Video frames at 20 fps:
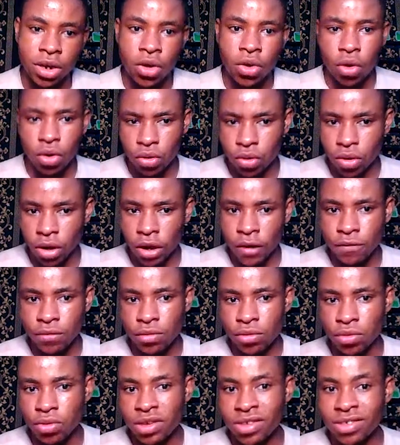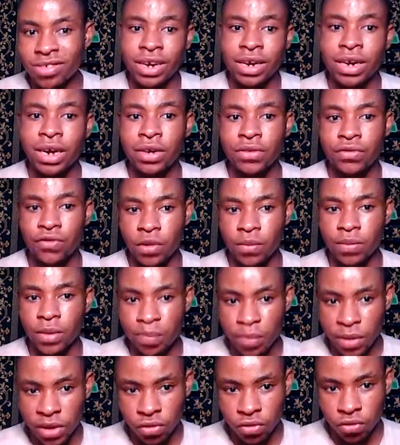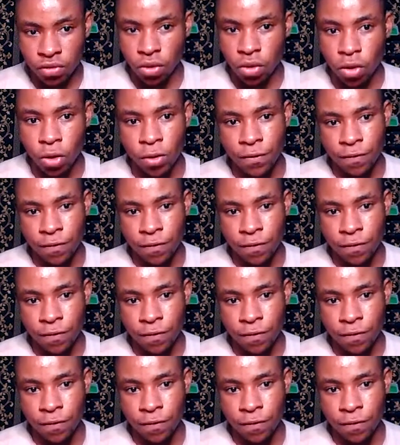all you have to do is drag and drop the picture on